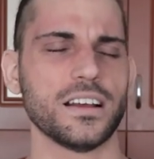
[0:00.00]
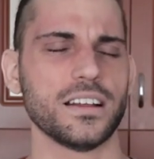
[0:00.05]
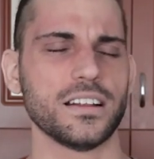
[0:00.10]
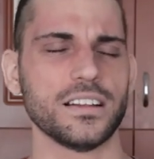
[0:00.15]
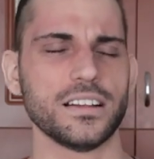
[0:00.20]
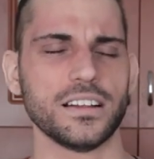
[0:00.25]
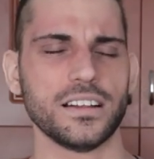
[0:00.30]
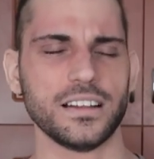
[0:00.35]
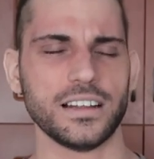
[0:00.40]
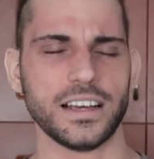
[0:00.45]

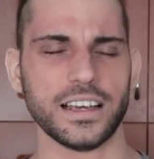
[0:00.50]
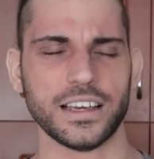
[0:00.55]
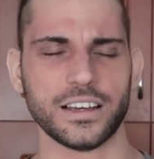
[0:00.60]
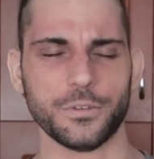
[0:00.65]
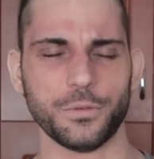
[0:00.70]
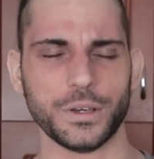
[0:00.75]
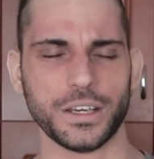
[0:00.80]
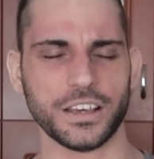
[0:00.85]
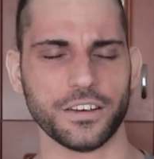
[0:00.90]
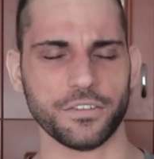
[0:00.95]
Uh,
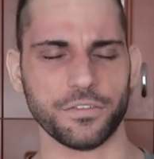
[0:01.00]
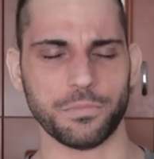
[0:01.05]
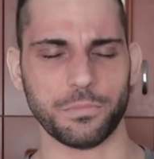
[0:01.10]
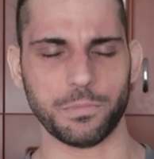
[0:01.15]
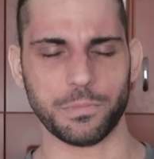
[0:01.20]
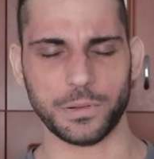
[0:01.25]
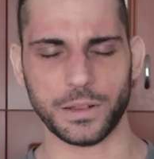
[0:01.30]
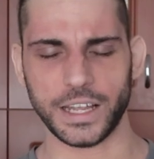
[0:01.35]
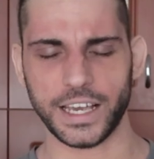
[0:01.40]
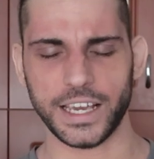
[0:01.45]
like we have
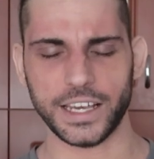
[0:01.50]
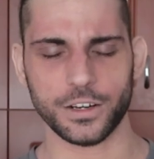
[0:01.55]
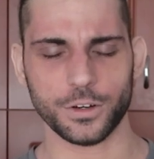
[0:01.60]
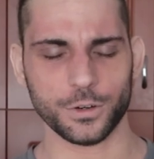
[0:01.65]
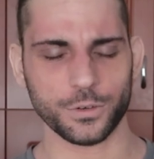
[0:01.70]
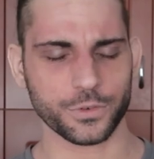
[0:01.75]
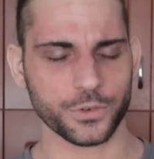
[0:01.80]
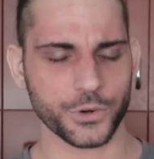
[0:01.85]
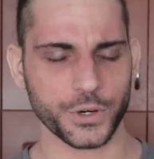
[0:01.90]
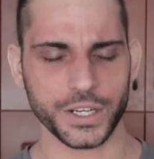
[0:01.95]
played
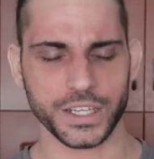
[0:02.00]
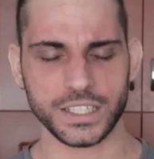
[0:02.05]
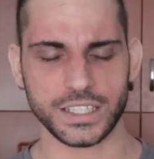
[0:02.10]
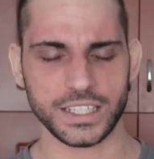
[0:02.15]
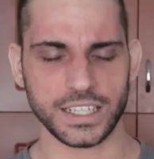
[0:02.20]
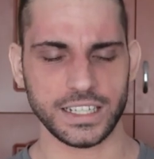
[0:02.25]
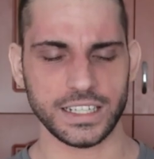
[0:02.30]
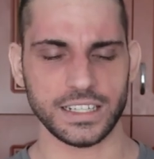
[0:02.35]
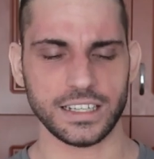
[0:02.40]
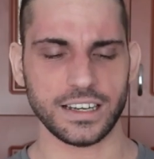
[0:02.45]
over
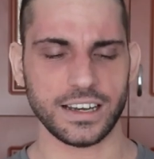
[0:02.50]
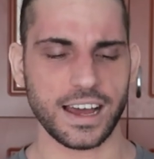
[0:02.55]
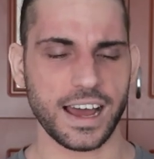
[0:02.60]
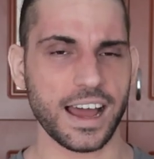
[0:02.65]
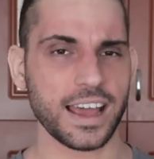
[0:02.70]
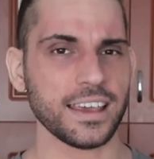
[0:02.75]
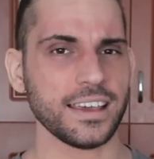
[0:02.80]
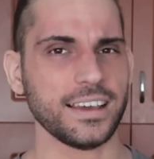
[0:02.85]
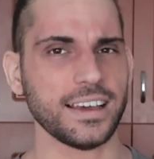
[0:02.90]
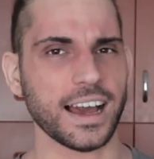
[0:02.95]
it, and
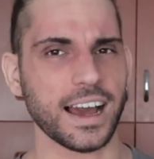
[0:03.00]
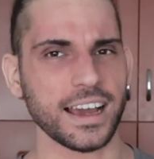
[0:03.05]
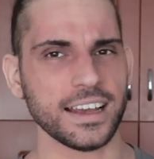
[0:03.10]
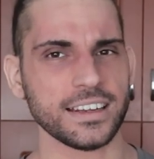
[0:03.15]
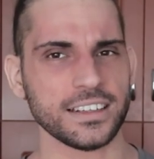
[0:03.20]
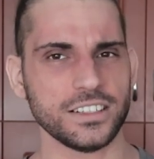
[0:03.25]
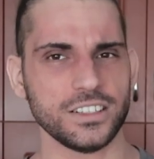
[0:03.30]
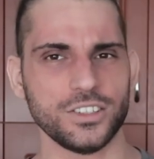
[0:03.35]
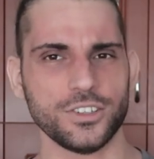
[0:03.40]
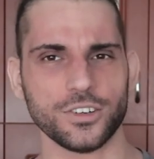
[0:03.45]
I
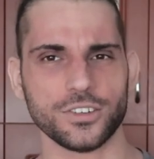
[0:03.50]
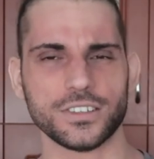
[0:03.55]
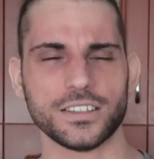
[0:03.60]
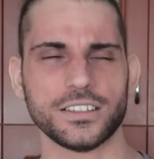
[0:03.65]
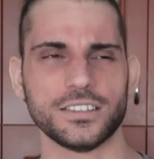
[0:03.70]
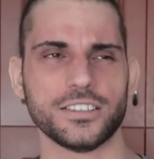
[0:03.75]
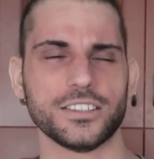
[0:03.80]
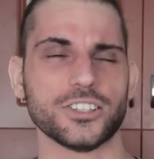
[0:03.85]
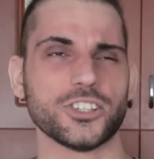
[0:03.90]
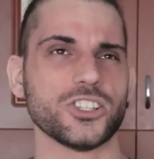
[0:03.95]
kind of don't
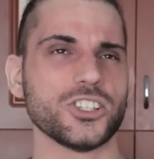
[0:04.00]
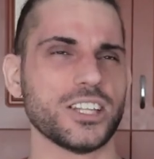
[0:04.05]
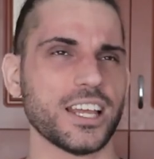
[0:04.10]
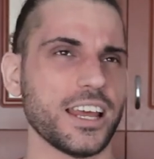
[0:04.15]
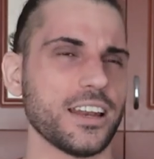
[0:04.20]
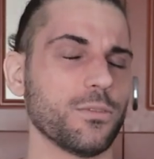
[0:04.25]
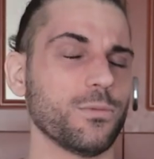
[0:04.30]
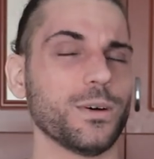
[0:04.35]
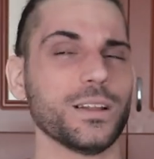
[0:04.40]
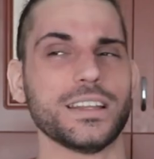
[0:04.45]

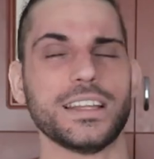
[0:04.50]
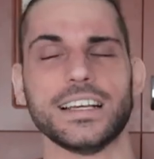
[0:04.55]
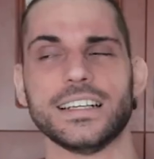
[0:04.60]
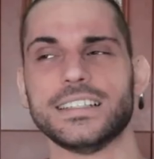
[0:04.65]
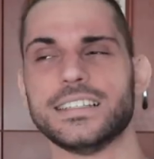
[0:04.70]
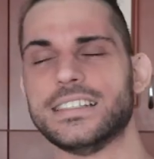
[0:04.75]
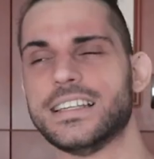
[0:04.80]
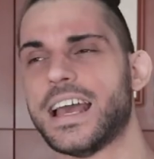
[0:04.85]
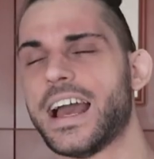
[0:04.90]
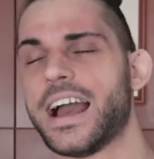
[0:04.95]
understand what
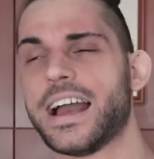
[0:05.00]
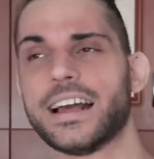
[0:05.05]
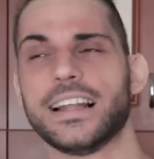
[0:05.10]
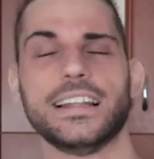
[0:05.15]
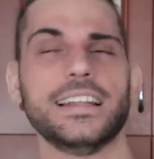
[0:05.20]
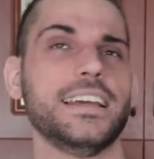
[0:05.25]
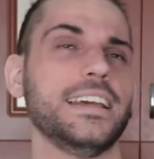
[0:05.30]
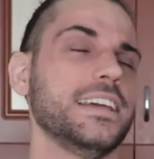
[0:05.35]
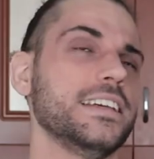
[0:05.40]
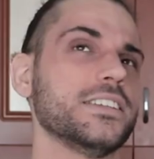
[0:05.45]

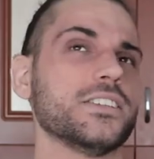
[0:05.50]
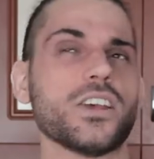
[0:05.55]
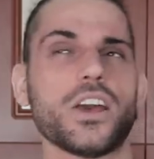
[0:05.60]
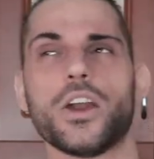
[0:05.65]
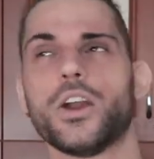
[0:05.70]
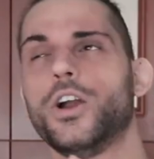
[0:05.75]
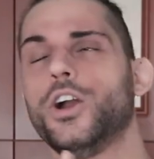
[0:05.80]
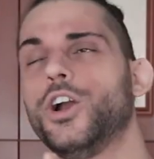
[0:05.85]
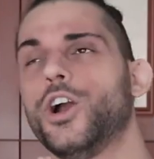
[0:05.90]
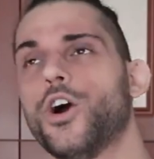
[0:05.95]
exactly is
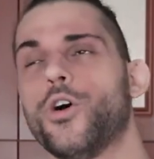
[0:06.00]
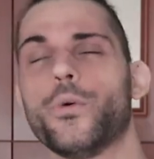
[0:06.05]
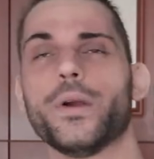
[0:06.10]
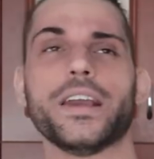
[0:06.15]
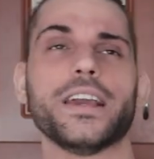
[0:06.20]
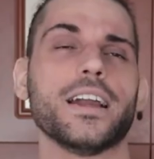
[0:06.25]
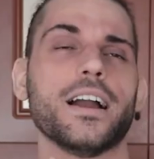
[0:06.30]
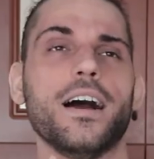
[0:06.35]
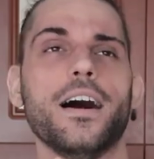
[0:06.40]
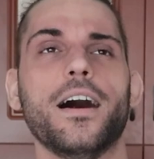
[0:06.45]

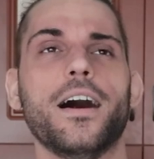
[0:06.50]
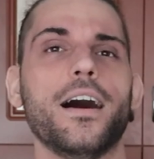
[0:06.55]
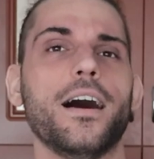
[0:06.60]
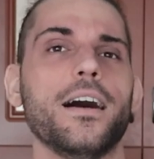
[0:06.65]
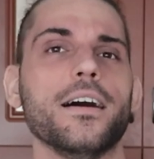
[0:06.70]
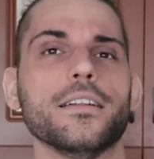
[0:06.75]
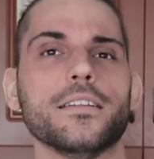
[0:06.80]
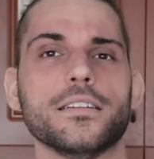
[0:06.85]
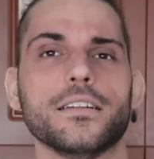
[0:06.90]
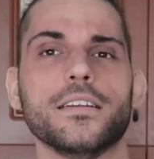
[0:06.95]
going
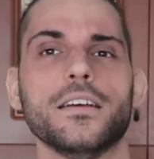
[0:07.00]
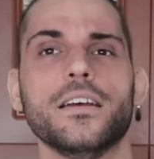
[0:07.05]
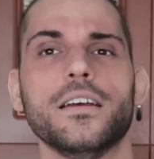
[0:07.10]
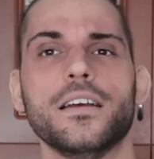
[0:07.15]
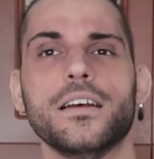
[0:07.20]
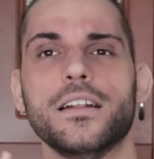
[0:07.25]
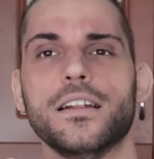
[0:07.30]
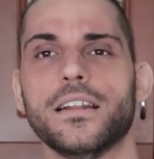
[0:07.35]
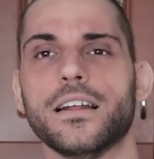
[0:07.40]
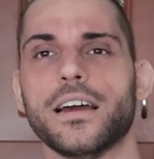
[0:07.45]
on,
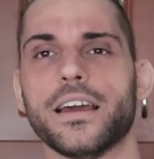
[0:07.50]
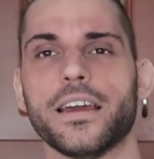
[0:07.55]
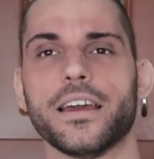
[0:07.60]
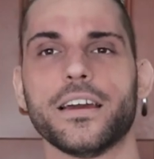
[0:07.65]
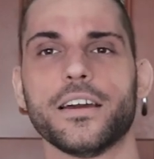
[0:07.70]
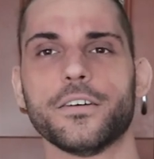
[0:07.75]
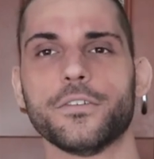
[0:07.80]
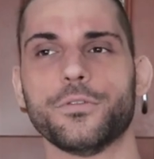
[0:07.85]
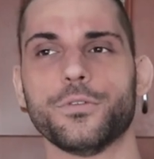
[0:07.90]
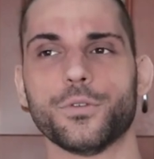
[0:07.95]

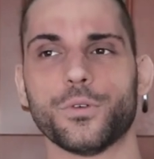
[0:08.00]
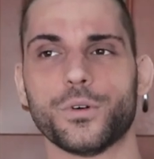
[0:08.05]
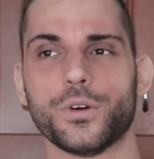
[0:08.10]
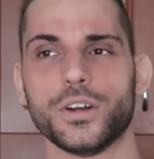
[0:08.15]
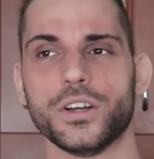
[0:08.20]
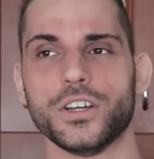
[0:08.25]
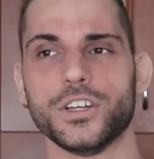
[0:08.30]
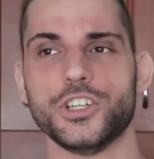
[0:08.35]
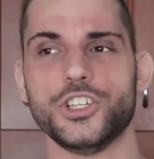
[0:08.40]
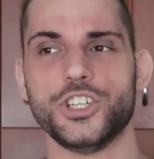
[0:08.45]
like
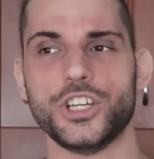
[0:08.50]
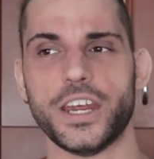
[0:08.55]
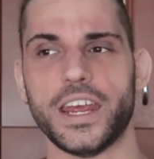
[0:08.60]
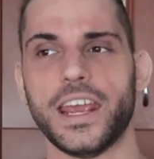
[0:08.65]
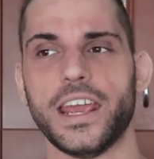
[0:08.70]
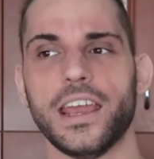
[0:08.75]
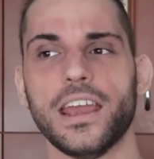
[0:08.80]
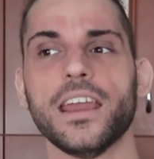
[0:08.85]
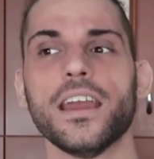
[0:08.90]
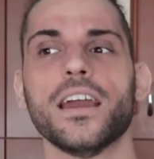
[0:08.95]
for
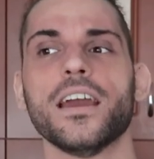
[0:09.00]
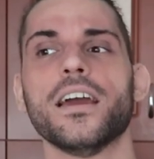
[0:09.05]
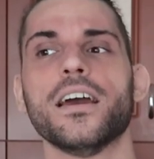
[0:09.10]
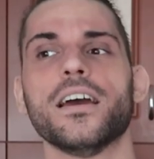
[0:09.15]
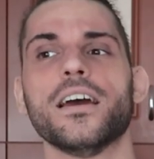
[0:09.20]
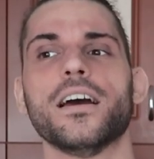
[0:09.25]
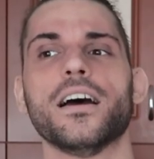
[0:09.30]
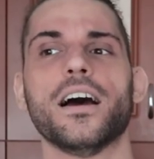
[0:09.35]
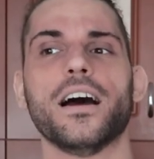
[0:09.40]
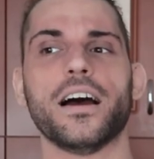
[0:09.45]
Jey.
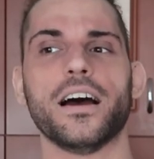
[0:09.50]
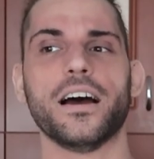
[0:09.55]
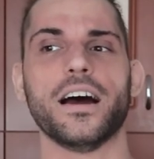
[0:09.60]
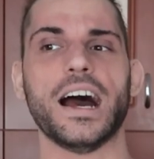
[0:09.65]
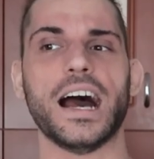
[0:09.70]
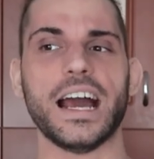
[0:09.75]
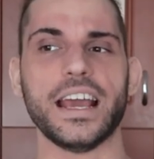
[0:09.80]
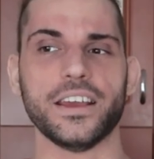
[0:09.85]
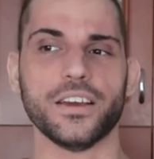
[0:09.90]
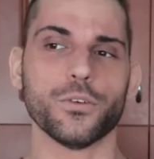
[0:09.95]
Uh,
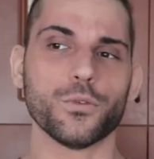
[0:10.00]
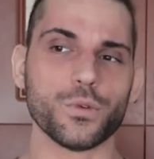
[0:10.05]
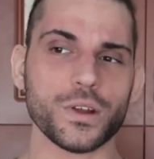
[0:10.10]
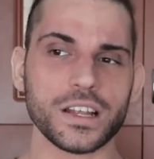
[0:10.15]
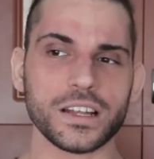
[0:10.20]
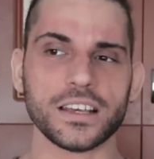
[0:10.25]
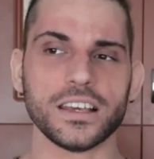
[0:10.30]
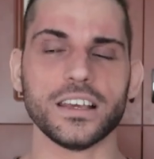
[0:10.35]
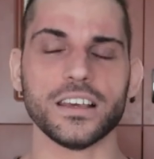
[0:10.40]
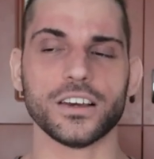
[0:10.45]
I
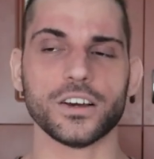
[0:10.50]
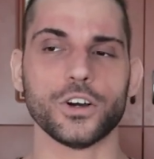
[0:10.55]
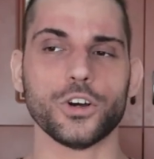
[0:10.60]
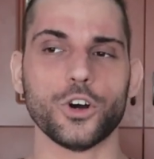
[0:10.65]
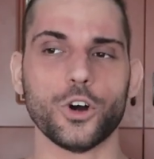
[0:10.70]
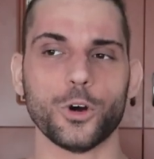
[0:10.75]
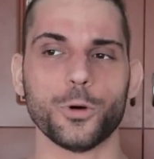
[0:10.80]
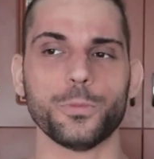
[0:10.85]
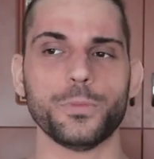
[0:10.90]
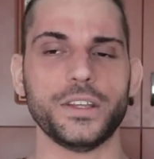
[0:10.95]
really
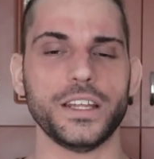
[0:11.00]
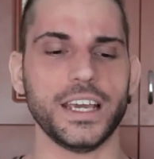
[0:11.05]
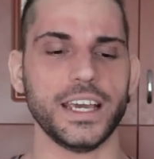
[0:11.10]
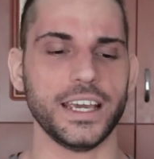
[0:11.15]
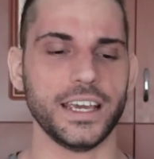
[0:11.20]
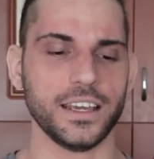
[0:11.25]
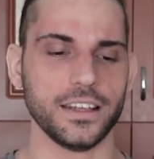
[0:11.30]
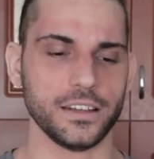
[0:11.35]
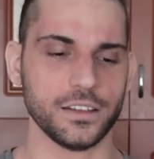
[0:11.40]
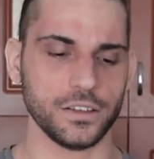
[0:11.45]
hope
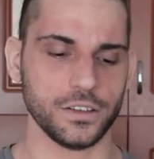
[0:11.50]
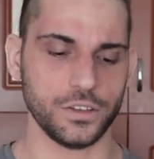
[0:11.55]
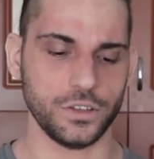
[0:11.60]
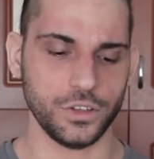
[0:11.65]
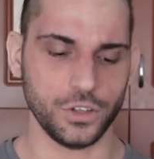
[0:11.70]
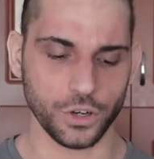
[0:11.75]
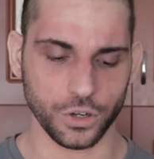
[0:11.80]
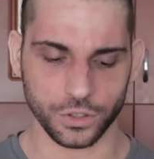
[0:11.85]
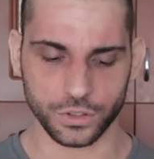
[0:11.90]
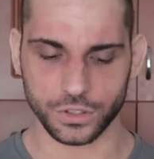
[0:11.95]
they
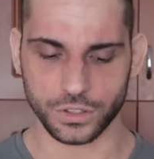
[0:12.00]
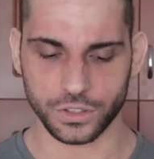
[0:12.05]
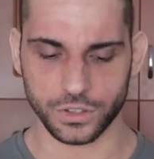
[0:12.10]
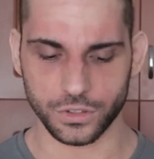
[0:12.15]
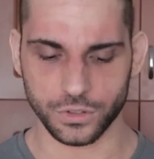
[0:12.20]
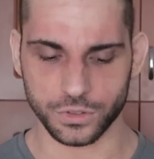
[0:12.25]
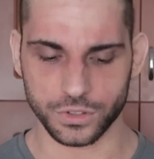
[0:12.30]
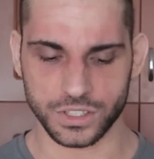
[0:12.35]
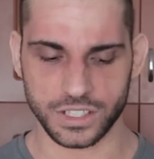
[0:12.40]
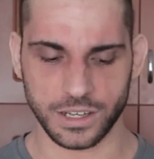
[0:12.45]

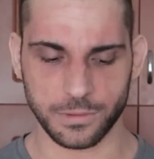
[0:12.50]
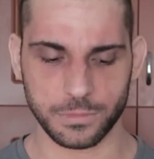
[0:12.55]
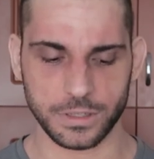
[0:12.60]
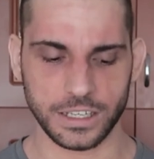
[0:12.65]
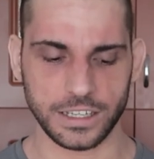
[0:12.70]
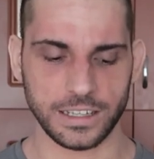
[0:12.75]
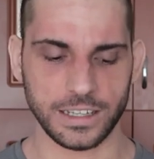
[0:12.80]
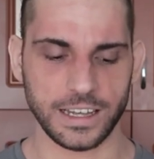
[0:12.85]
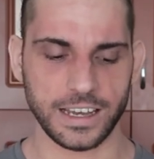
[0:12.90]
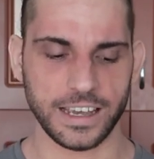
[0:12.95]
don't do
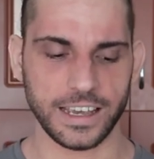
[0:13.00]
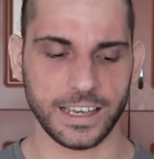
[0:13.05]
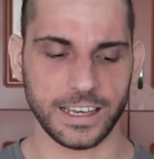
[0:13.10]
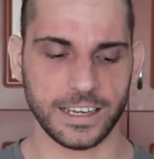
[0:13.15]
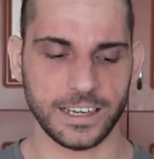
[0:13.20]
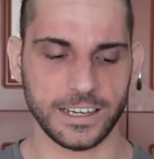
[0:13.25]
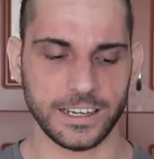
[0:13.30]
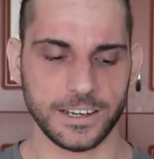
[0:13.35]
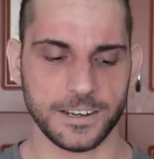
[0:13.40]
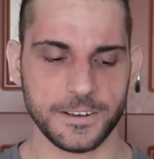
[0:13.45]
something
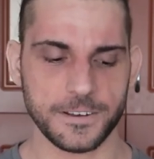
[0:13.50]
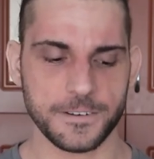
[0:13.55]
like